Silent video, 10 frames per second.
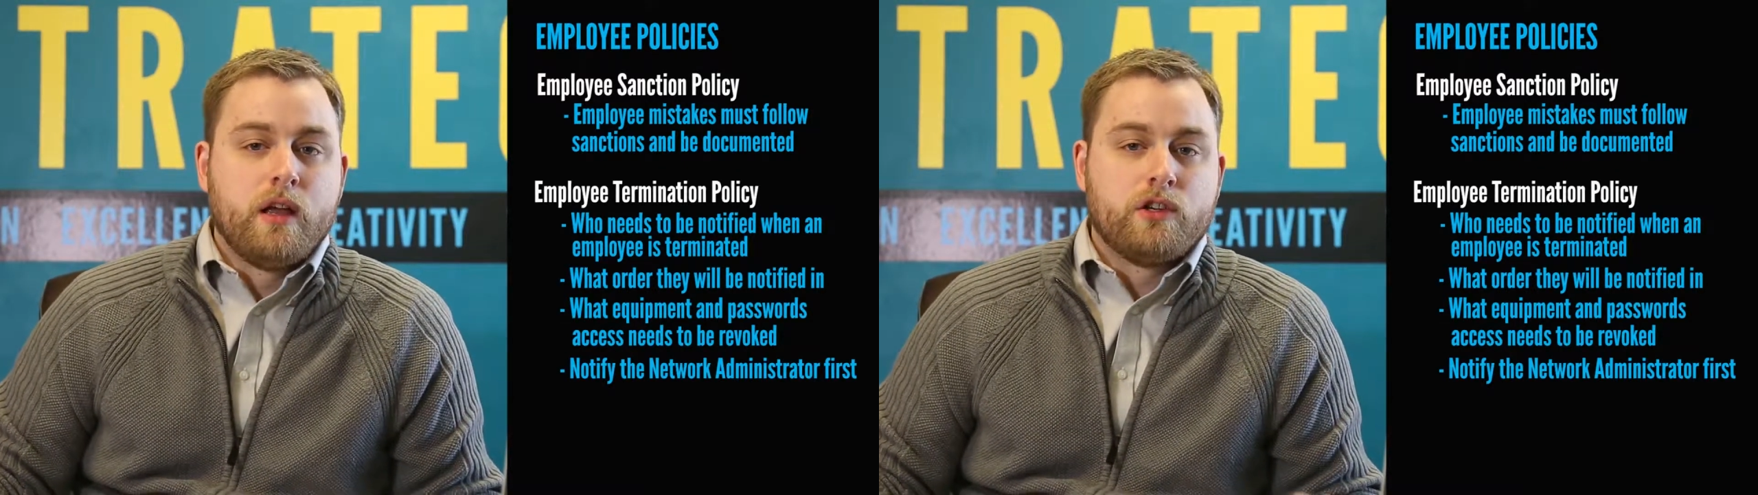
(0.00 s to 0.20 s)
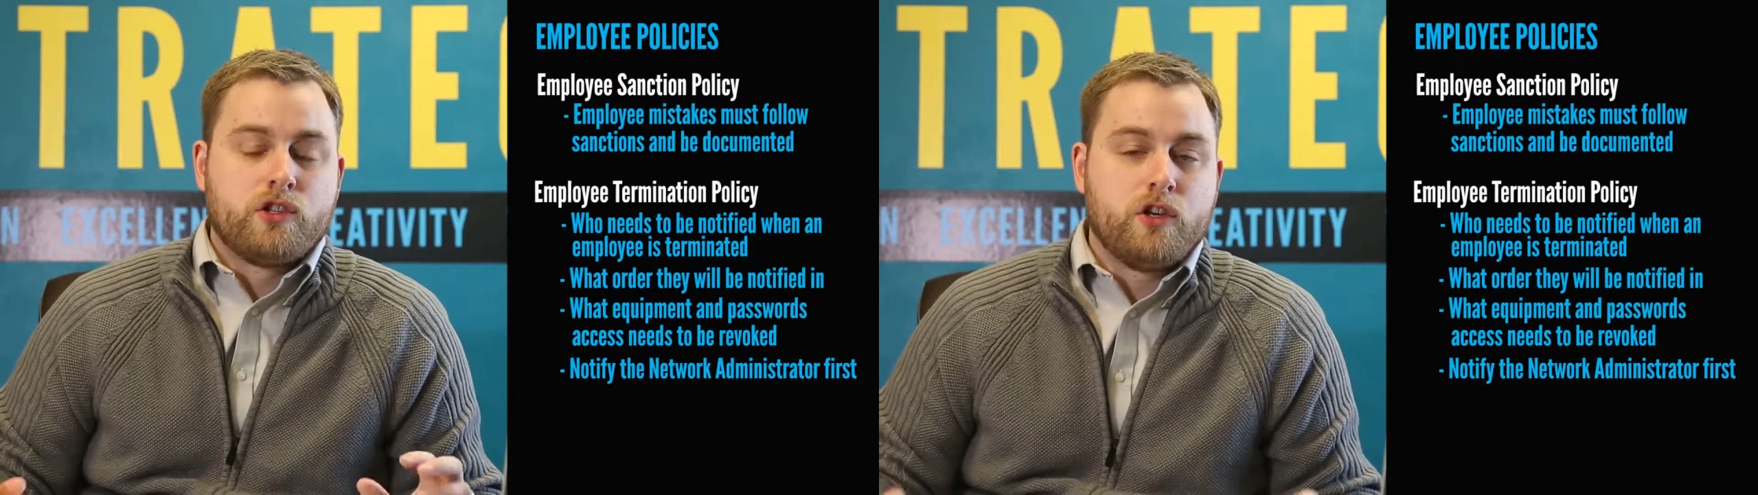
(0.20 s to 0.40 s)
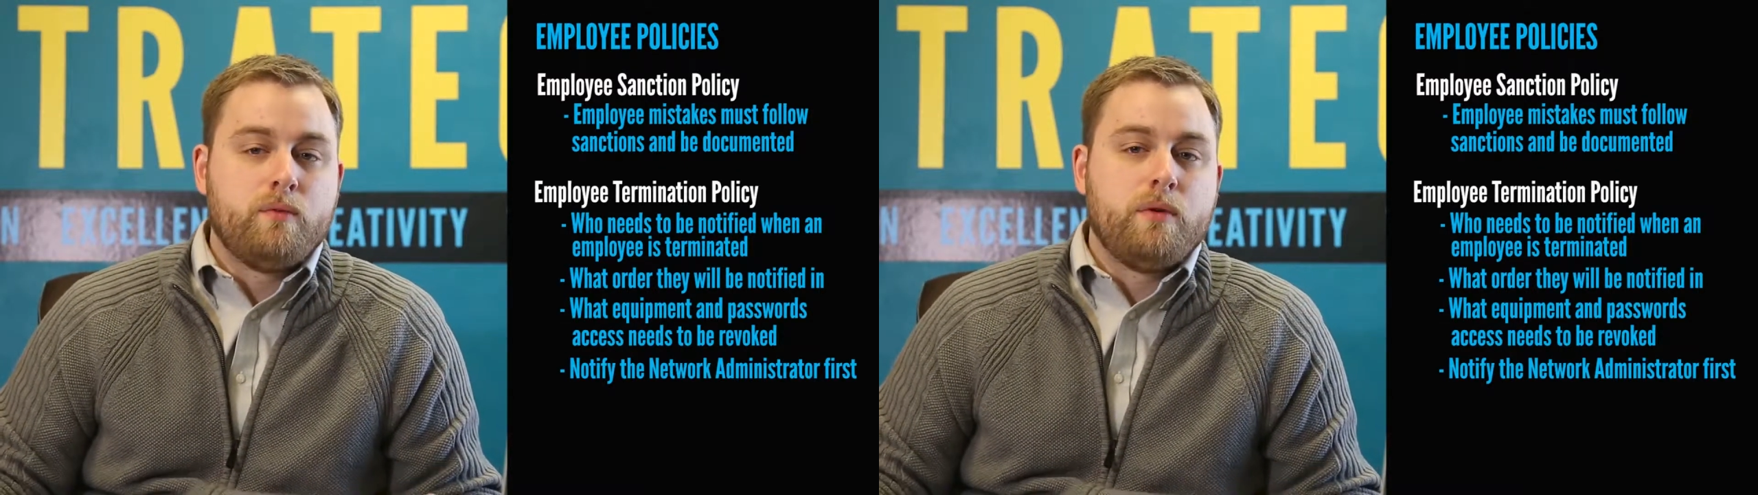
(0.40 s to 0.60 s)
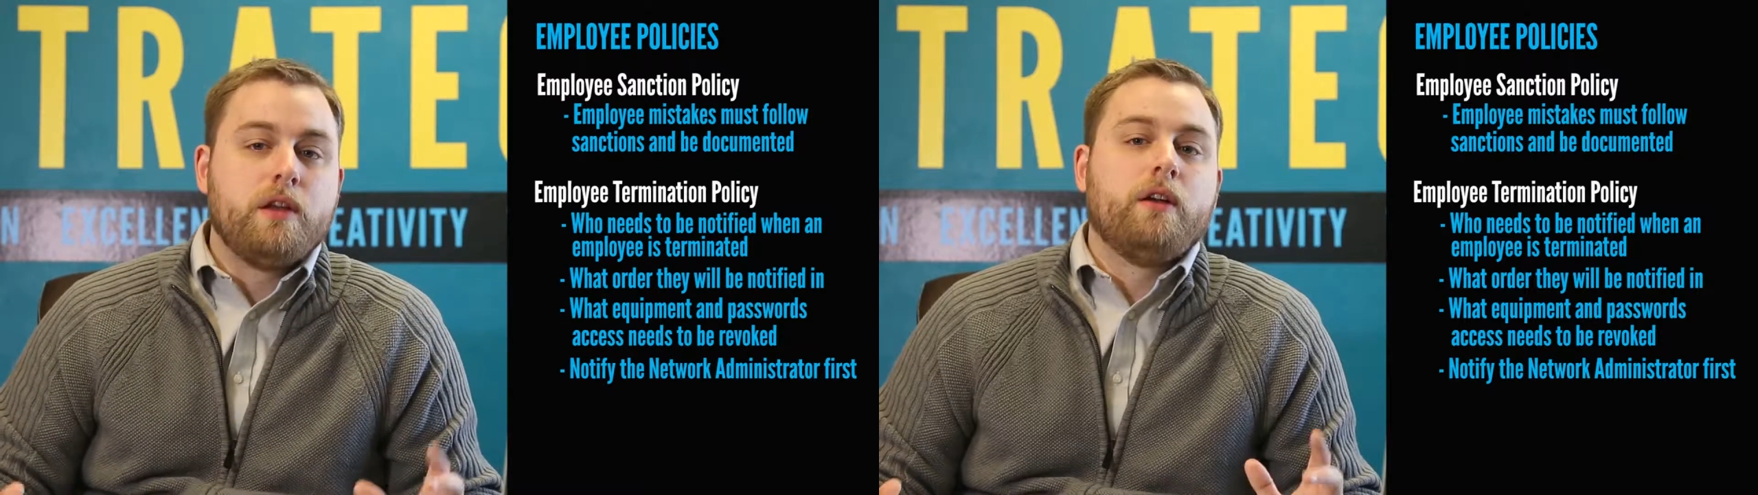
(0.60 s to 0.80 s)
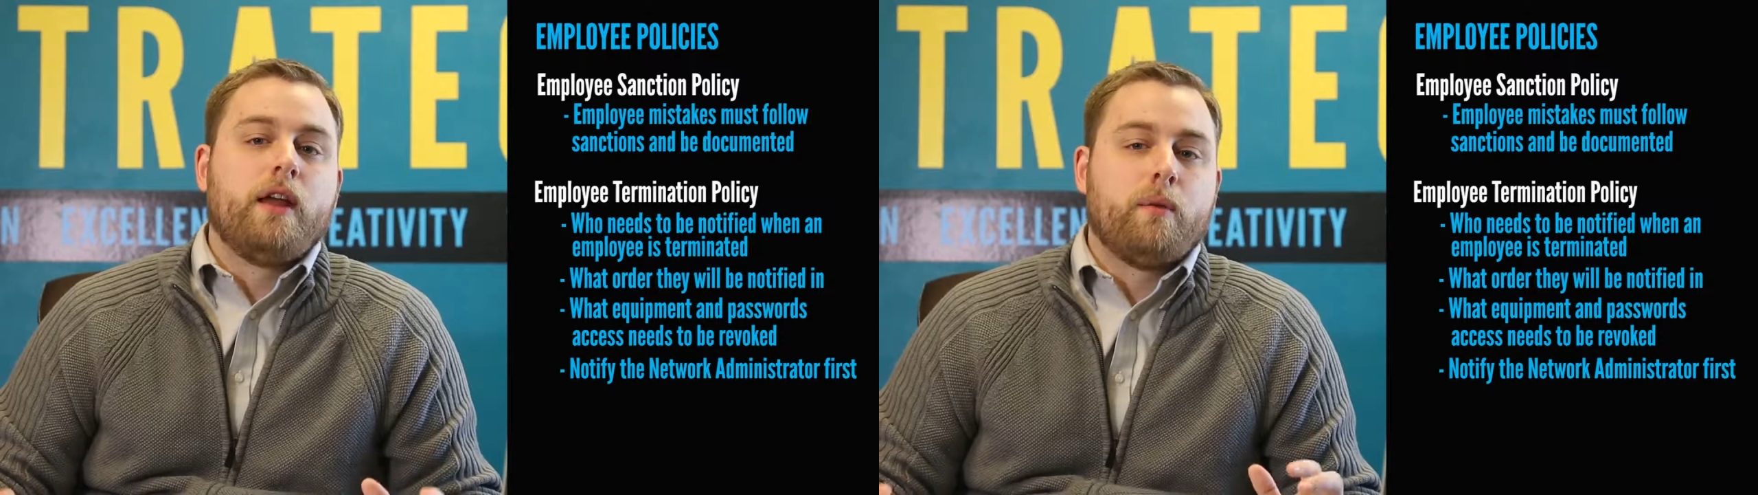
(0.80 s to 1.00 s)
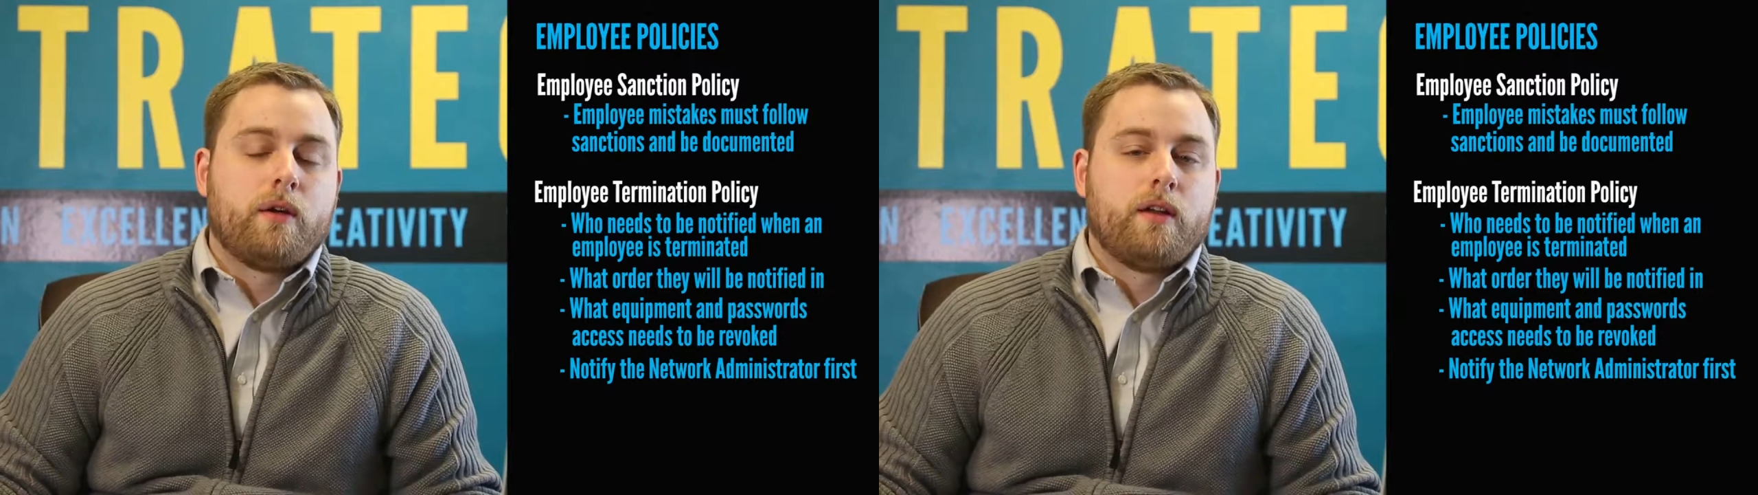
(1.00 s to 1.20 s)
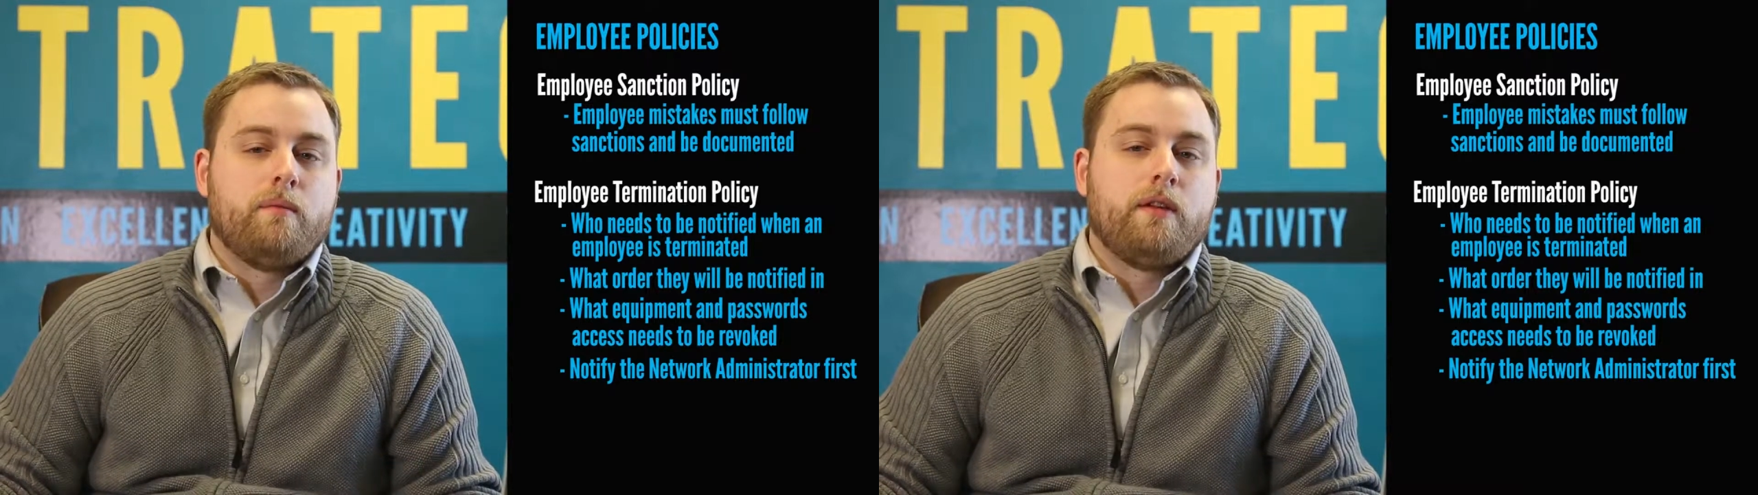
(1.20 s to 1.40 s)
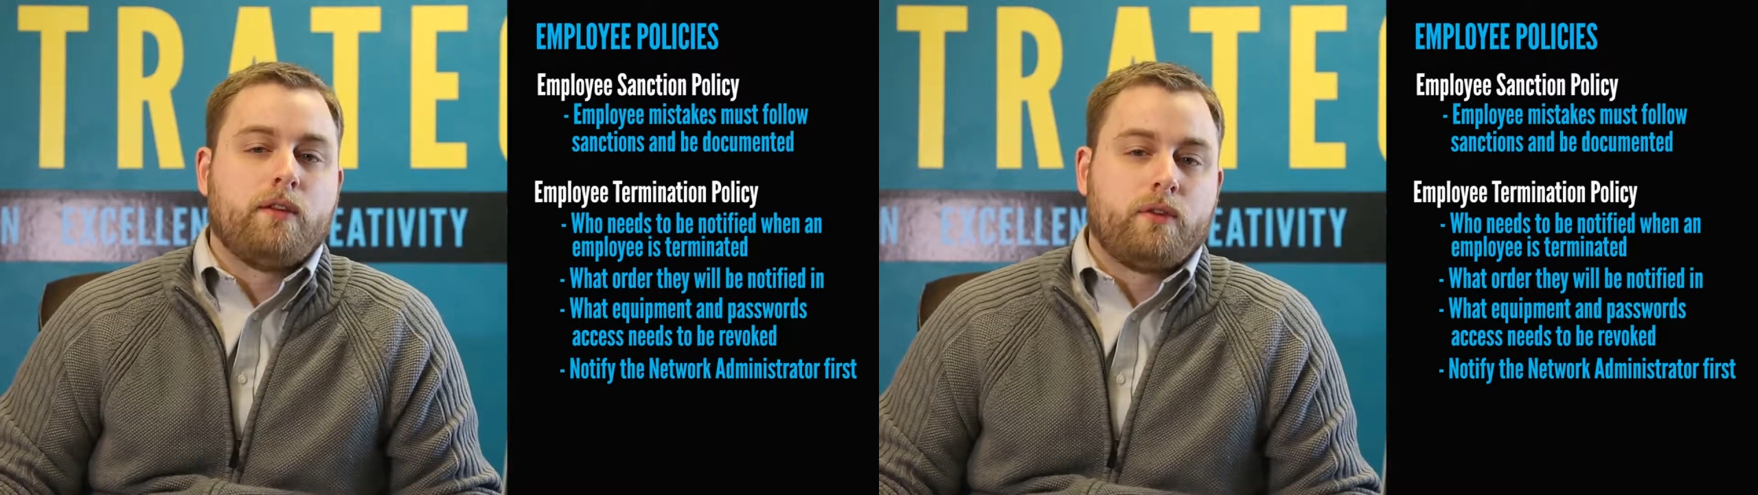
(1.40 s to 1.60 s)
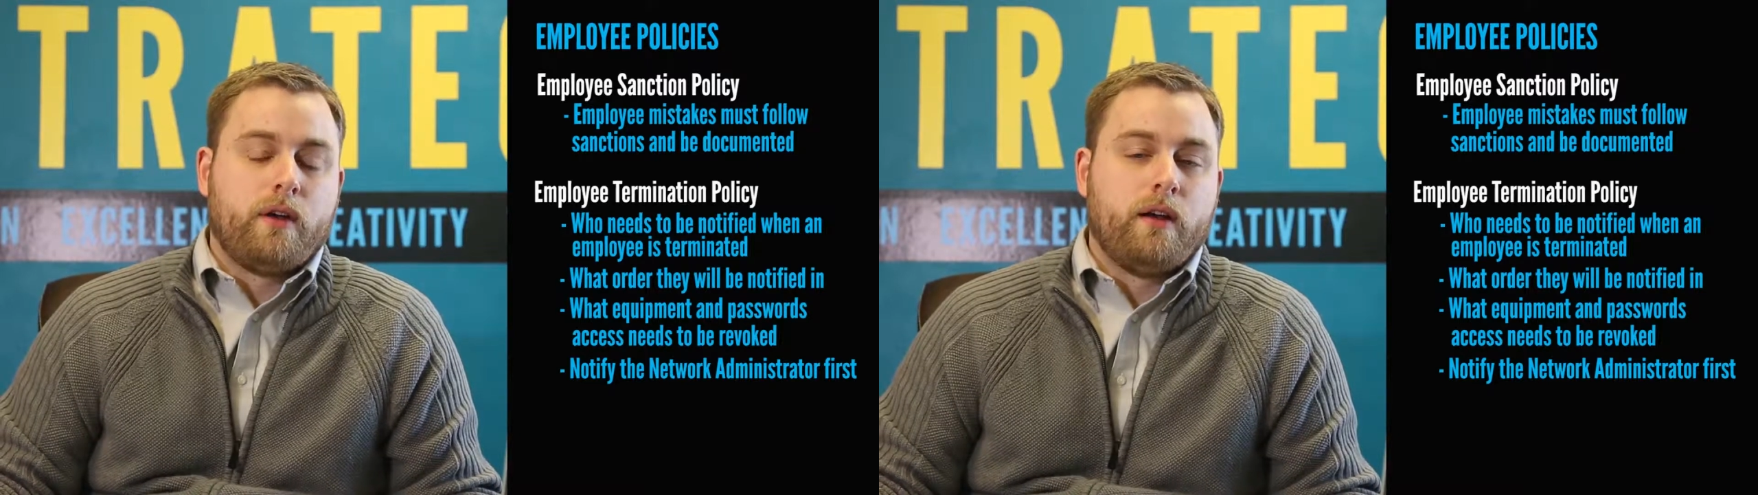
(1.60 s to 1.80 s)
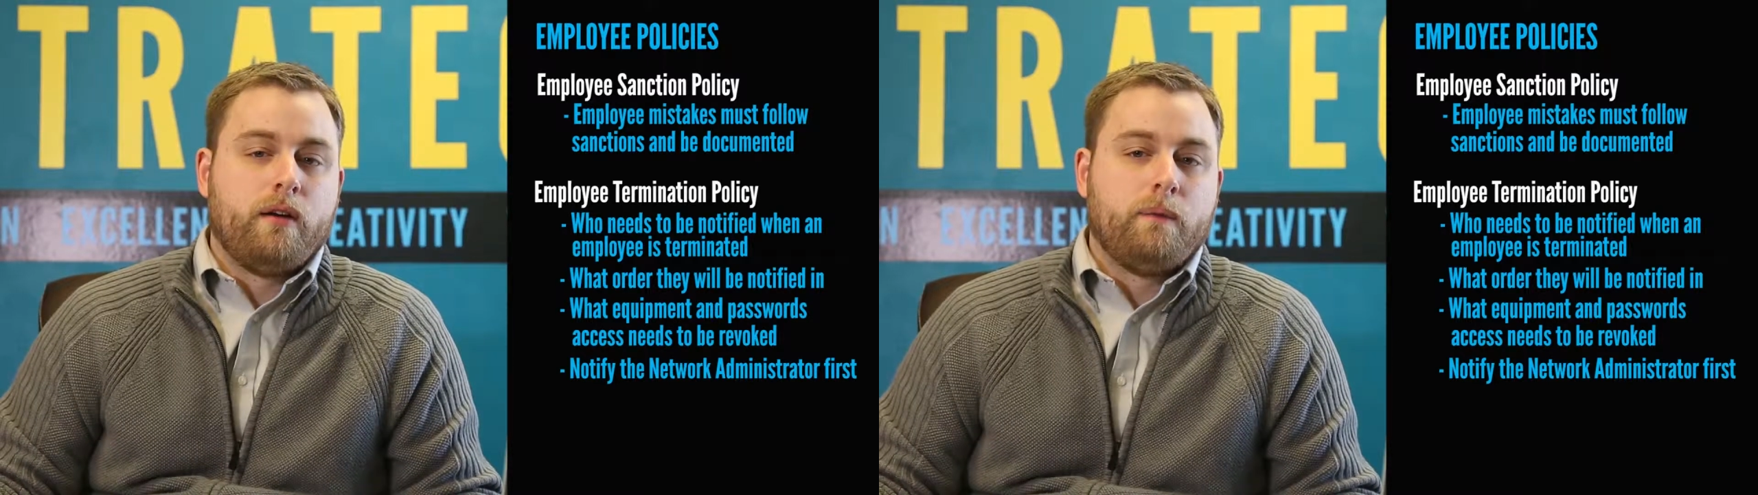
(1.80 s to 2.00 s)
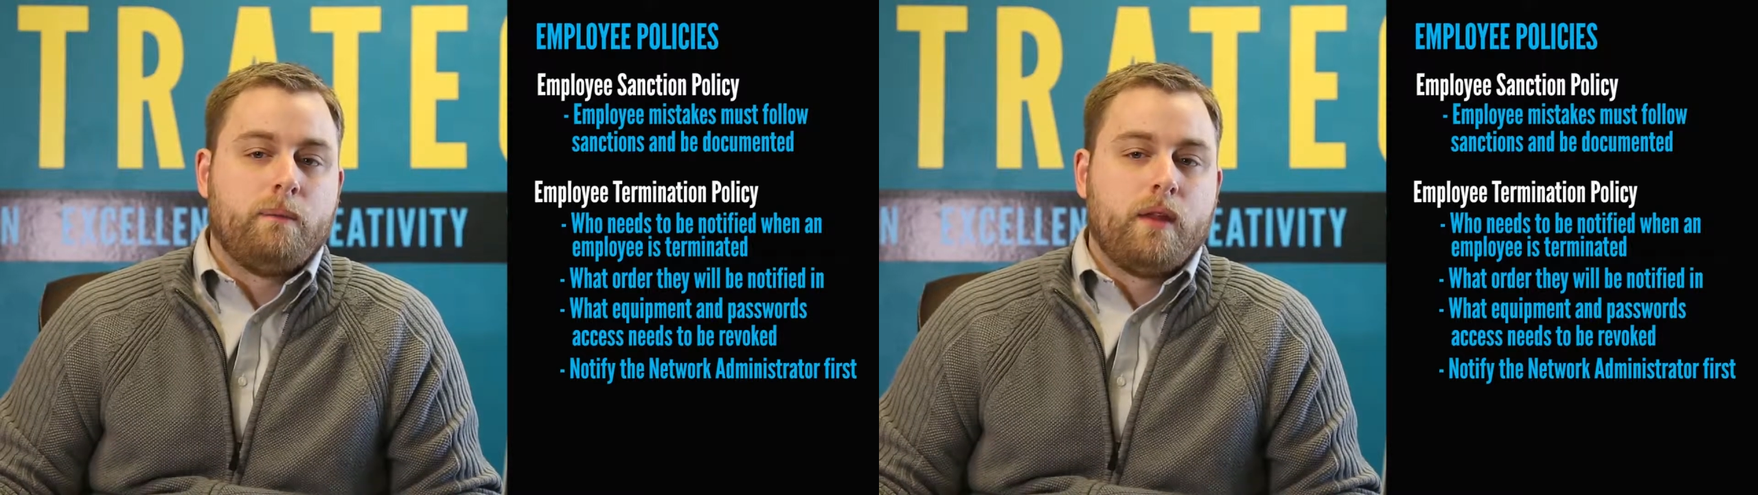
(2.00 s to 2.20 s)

should be your network administrator.